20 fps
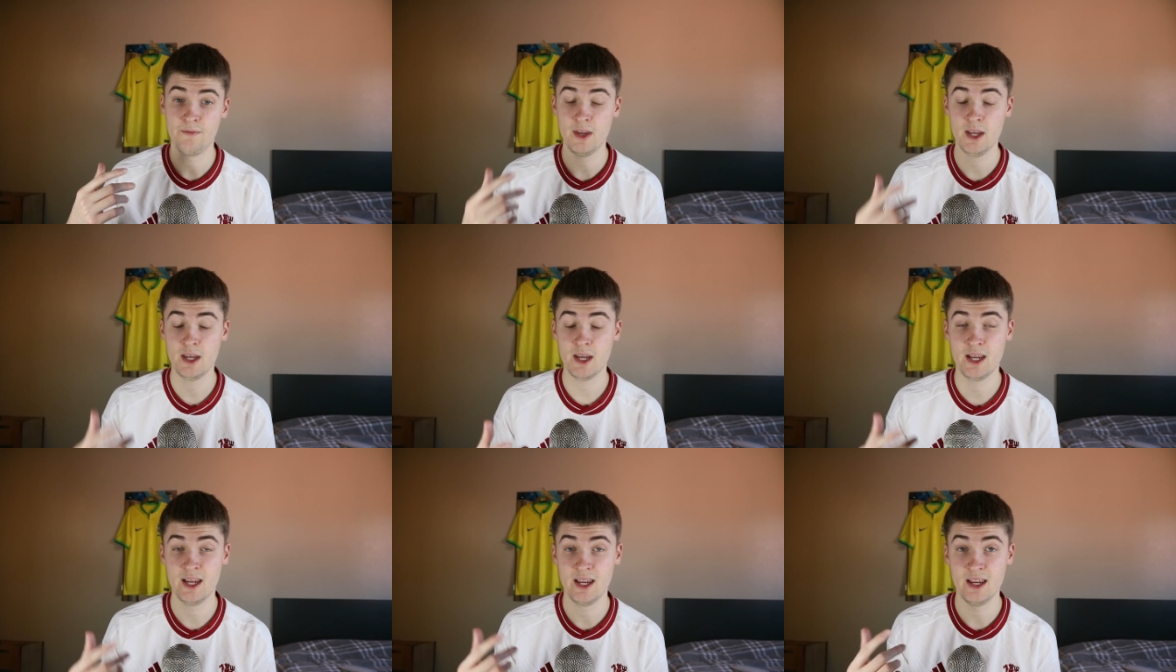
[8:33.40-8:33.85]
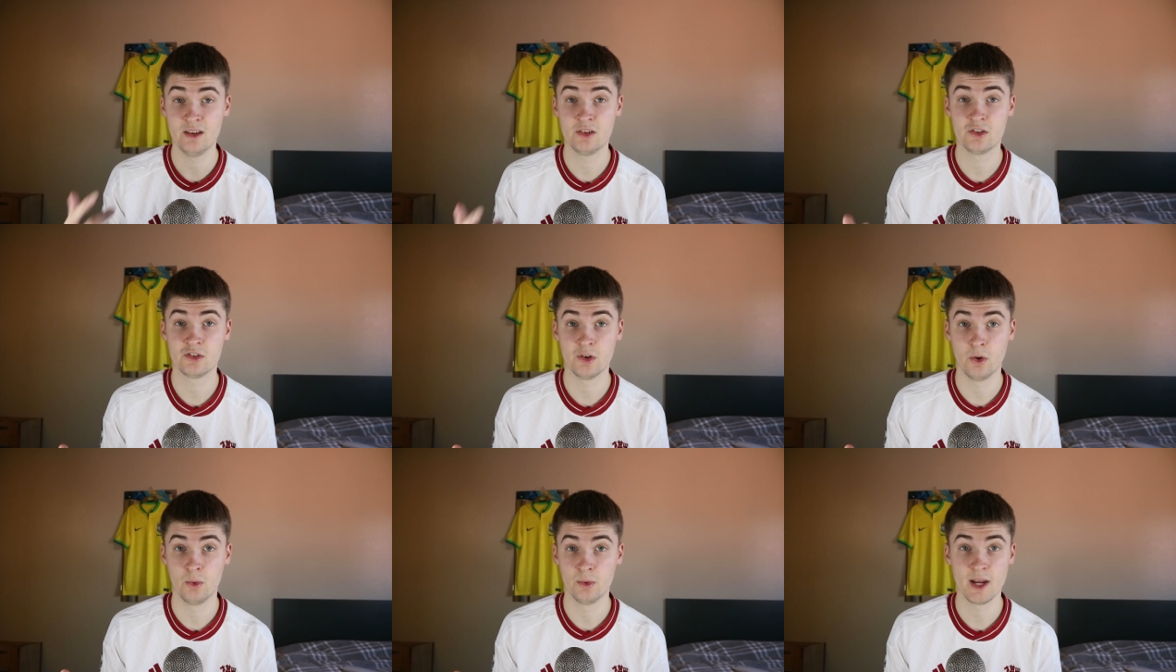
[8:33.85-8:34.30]
think it
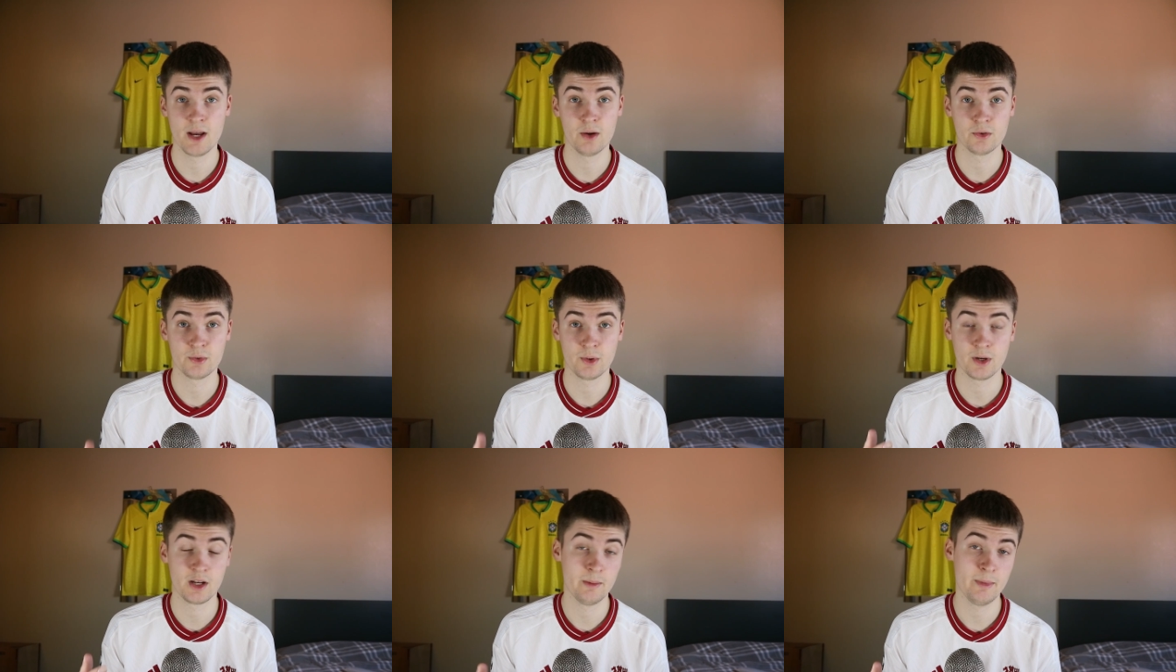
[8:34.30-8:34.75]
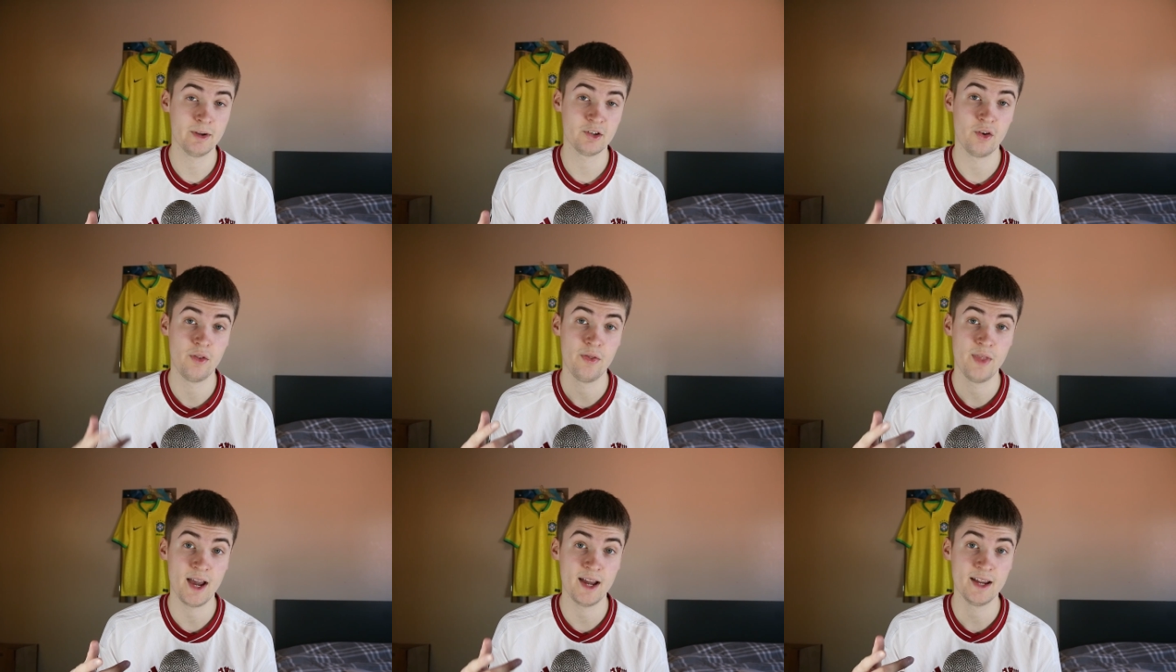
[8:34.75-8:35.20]
is sold out, so I can
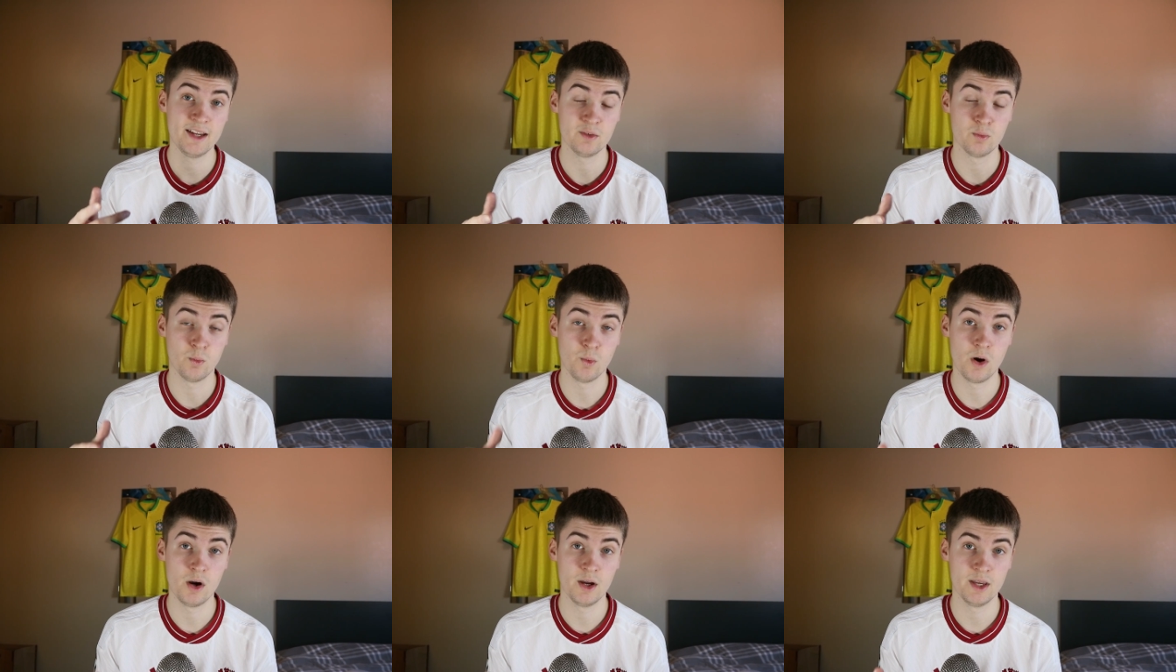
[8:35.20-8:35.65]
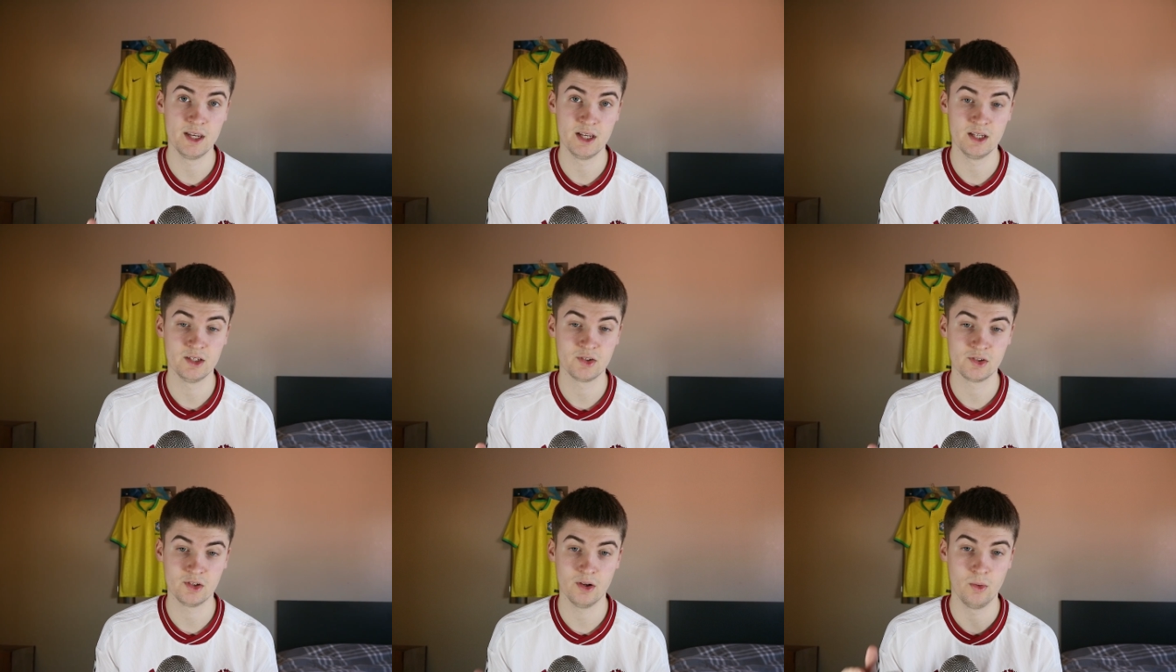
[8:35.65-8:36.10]
imagine that is why
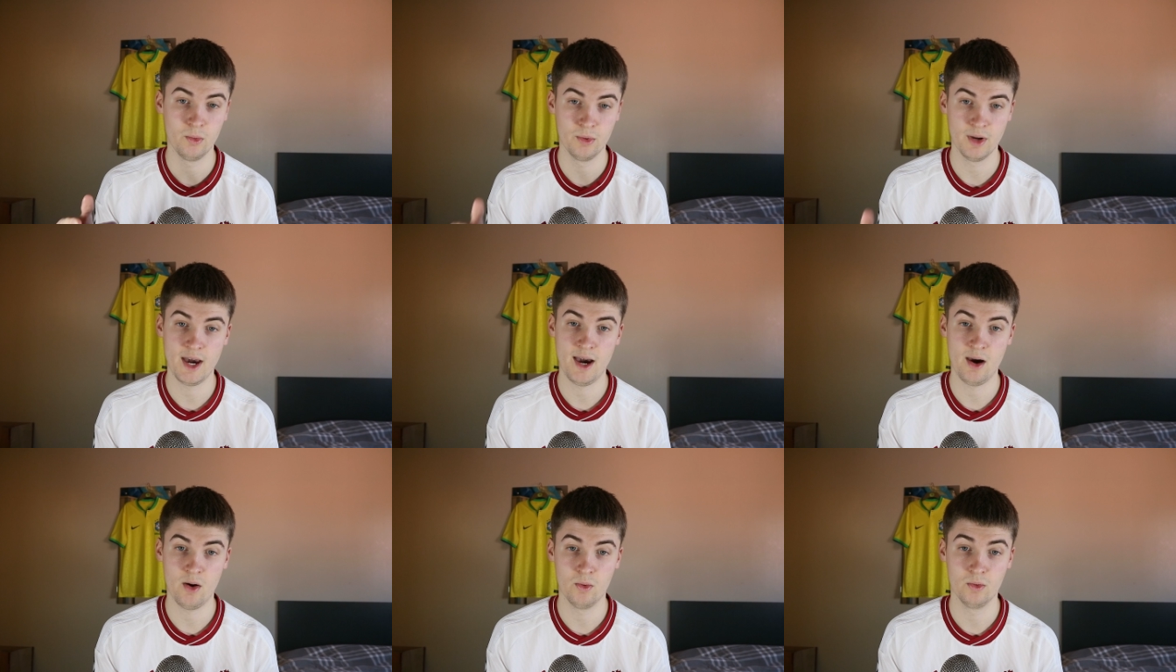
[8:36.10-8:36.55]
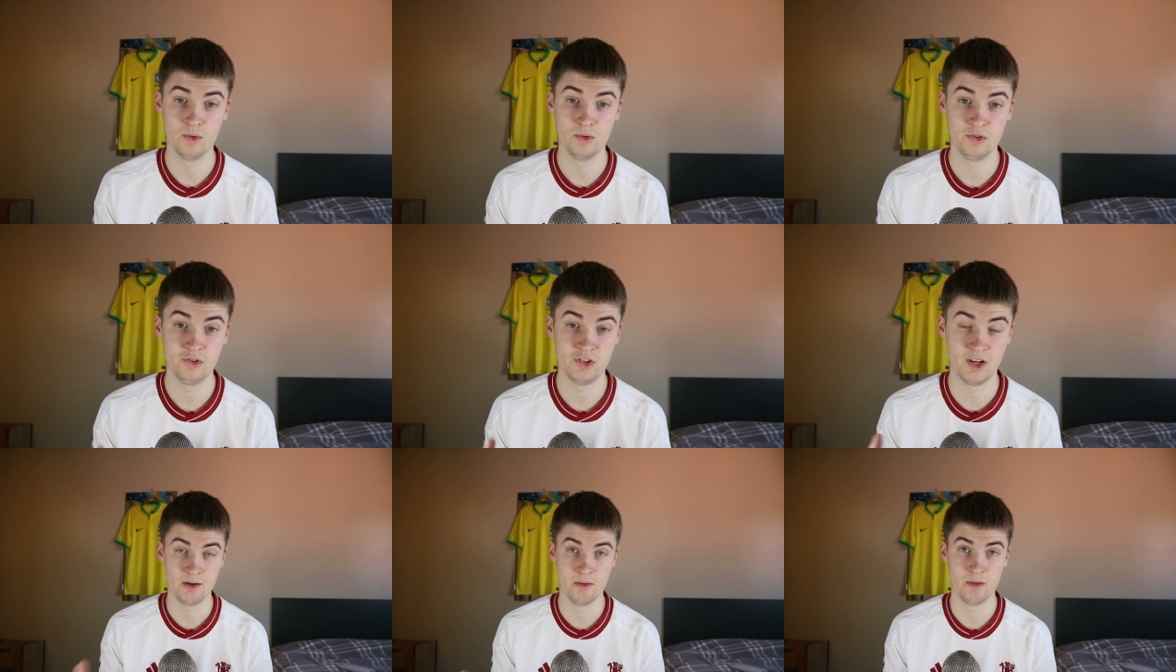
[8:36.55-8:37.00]
it's sold
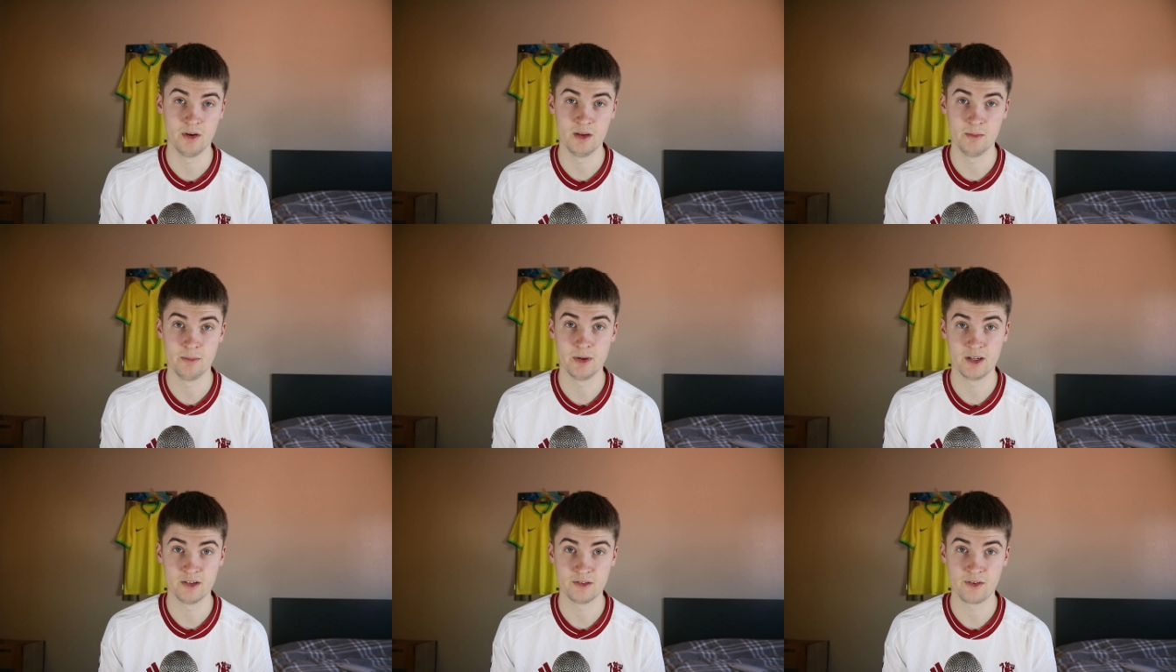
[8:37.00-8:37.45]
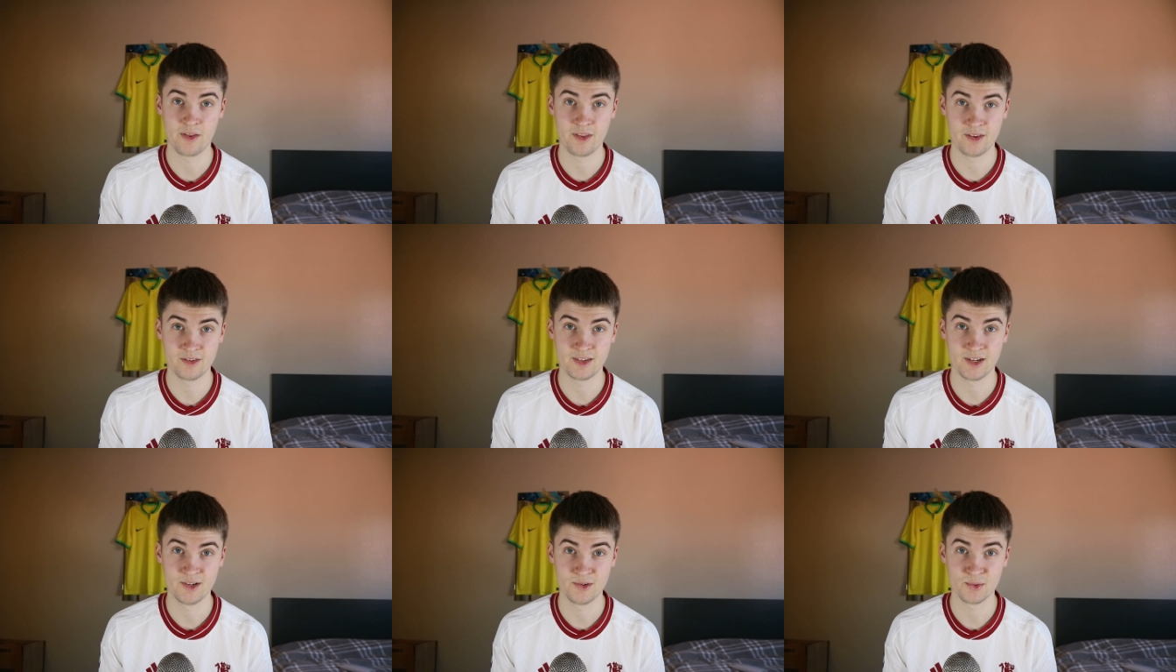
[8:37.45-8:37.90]
out, generally because of
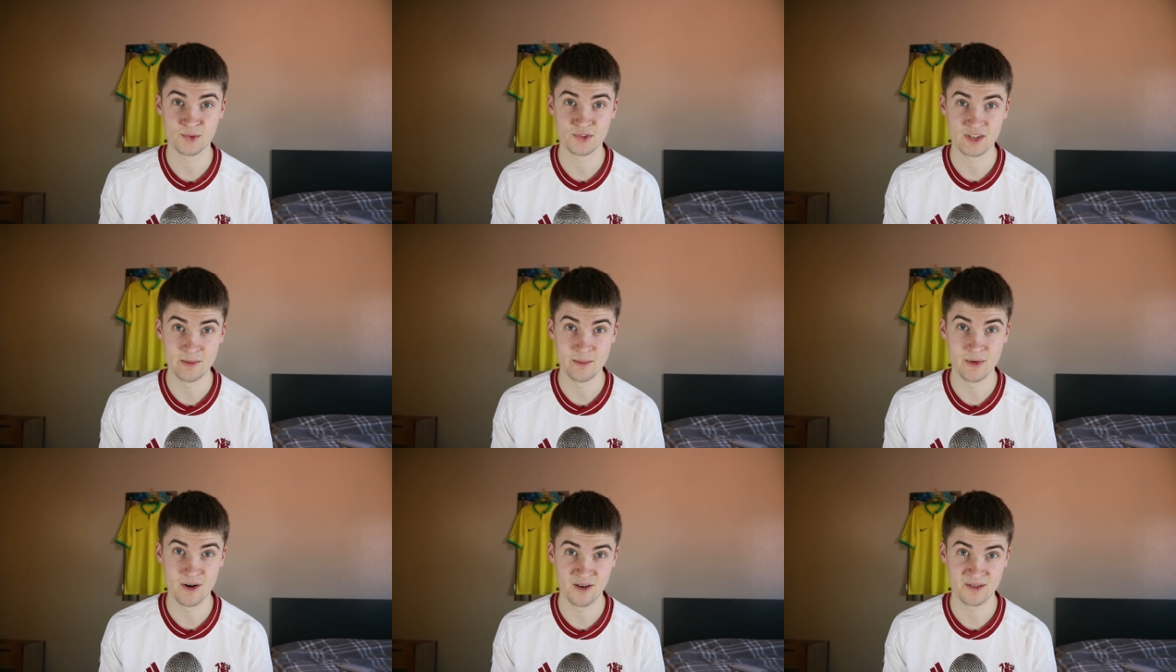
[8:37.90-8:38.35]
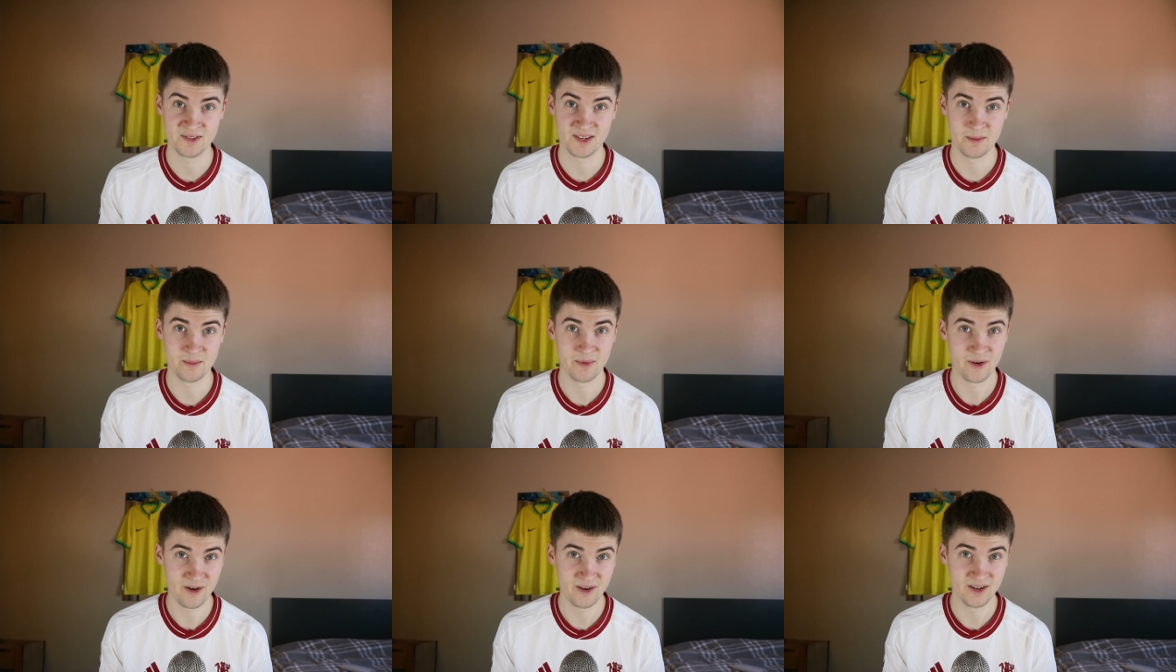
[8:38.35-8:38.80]
the Central C
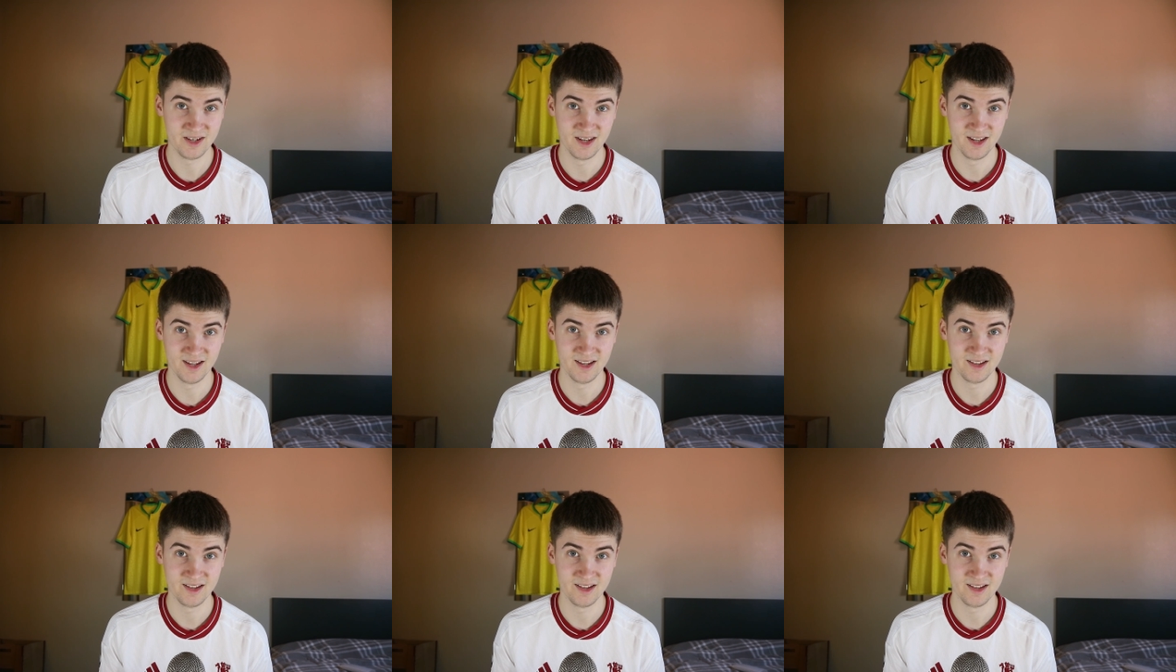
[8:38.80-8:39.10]
marketing behind